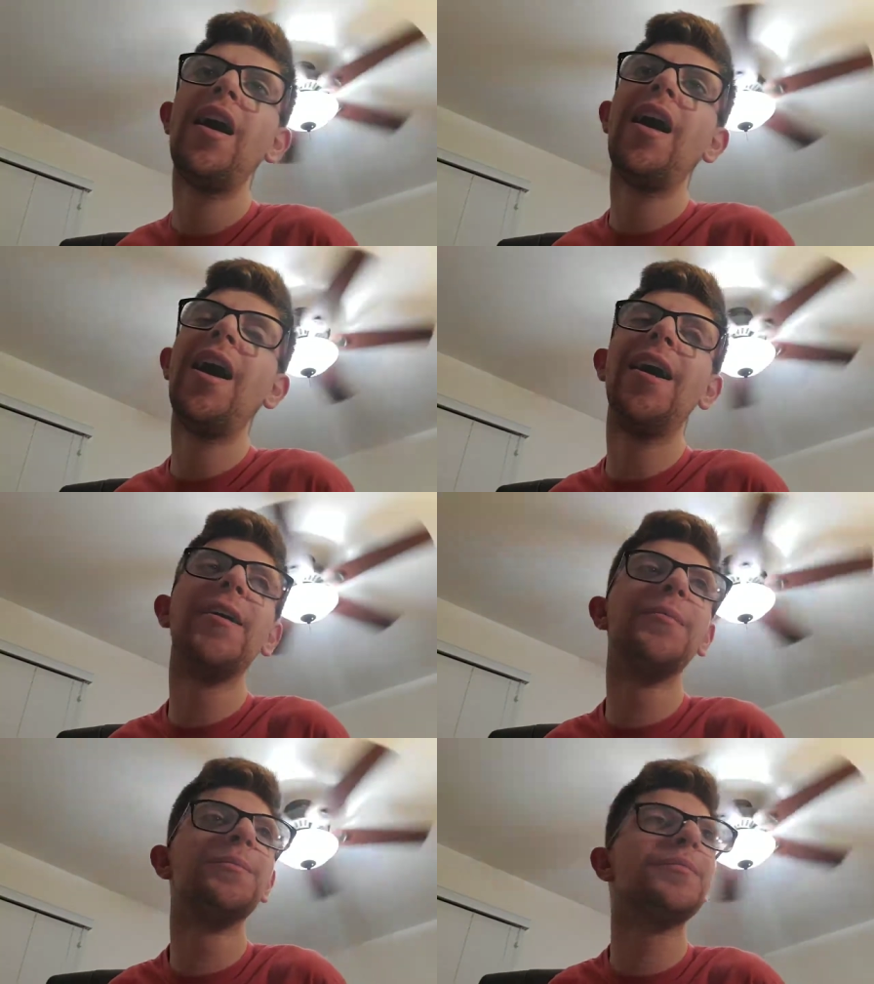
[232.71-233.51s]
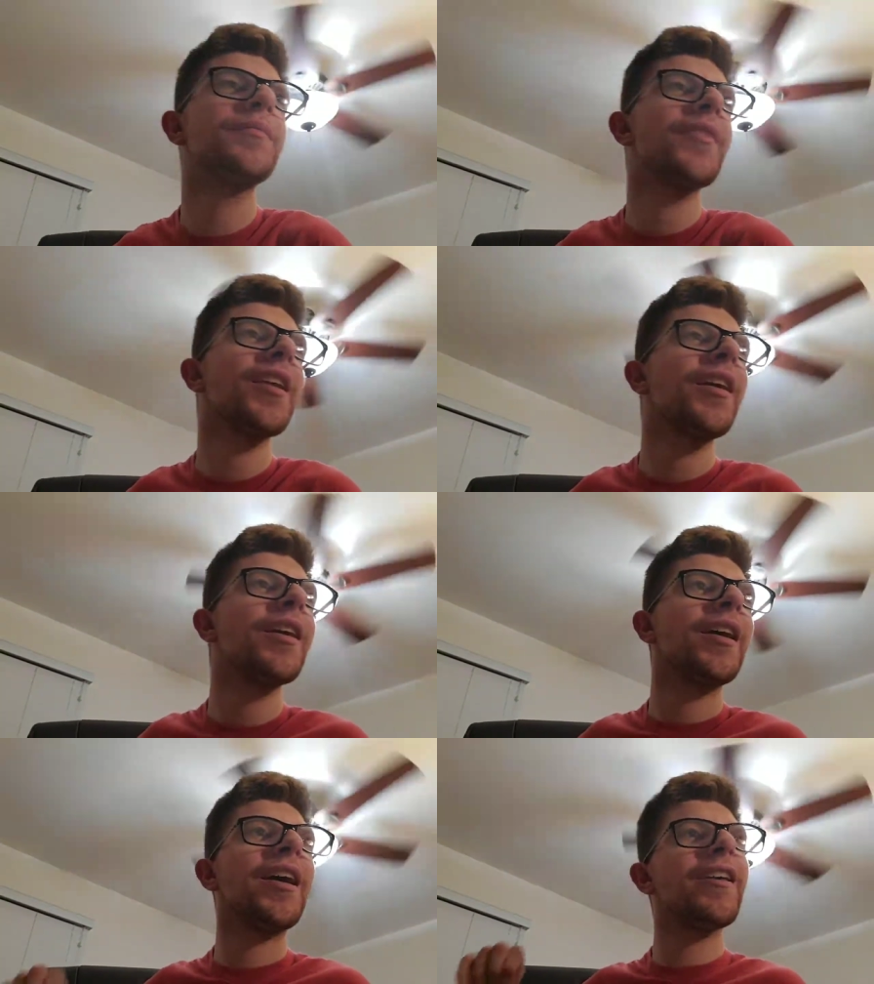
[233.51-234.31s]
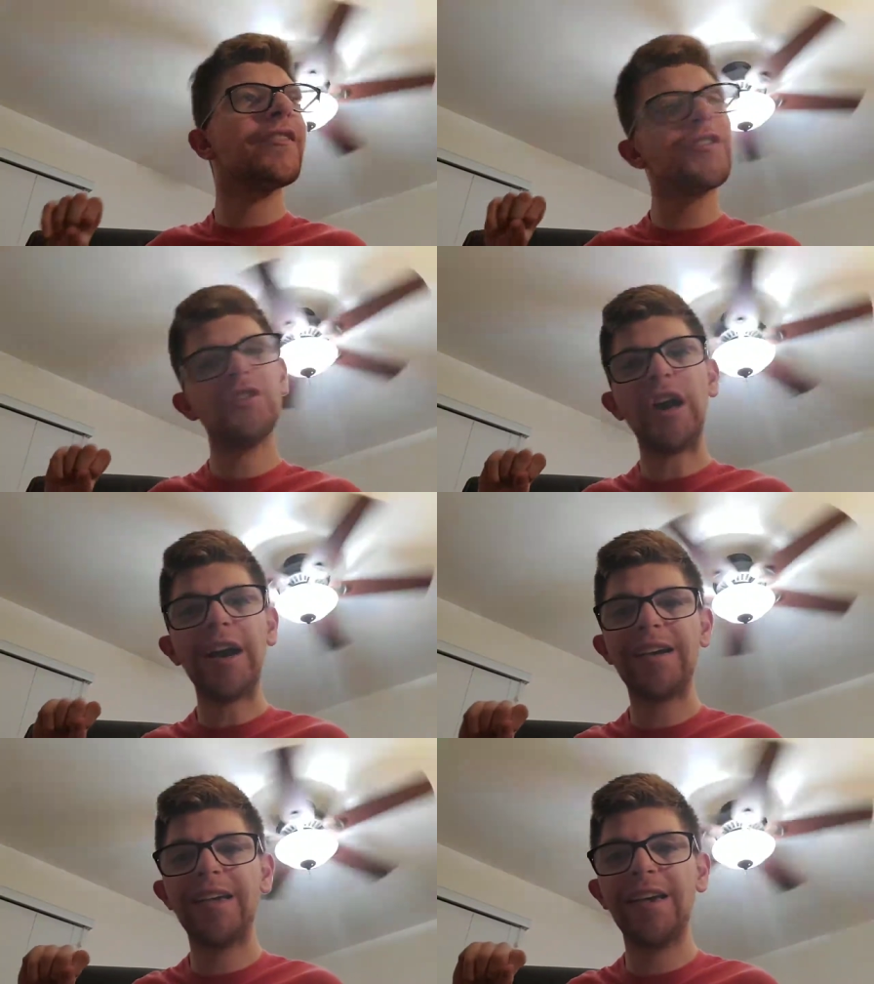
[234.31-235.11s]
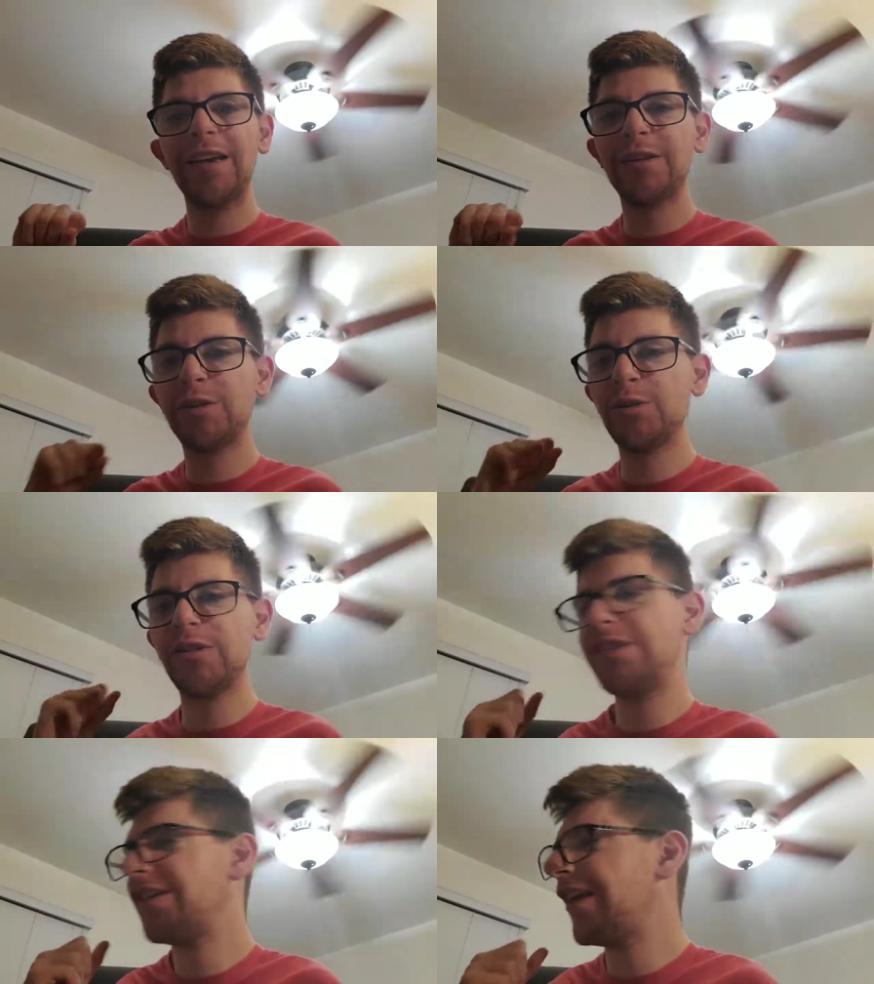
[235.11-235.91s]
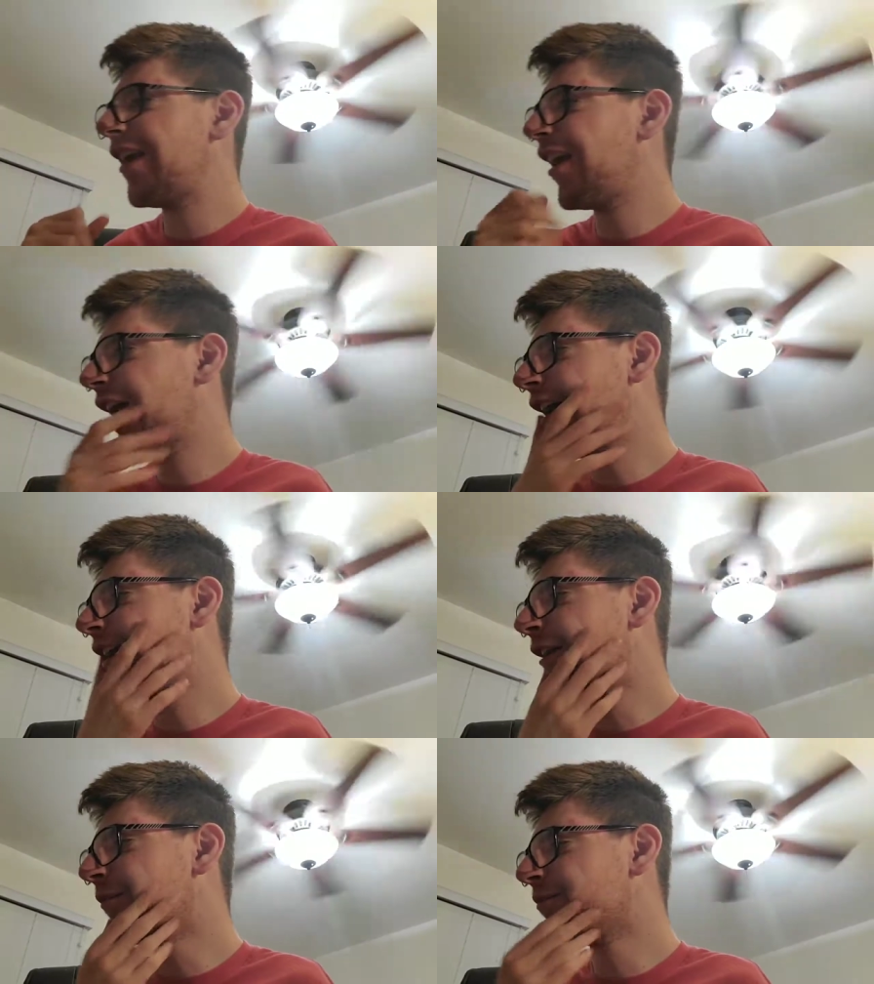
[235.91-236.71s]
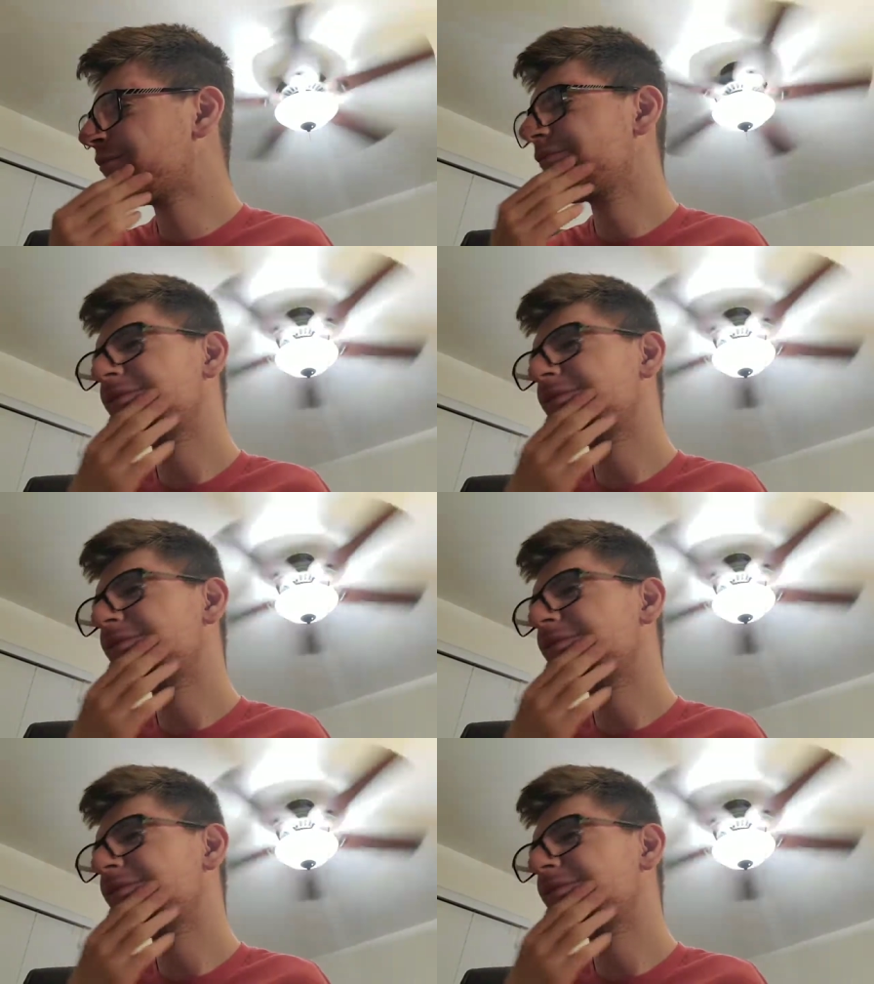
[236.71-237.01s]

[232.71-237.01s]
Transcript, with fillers: Um, kind of shocking to see um,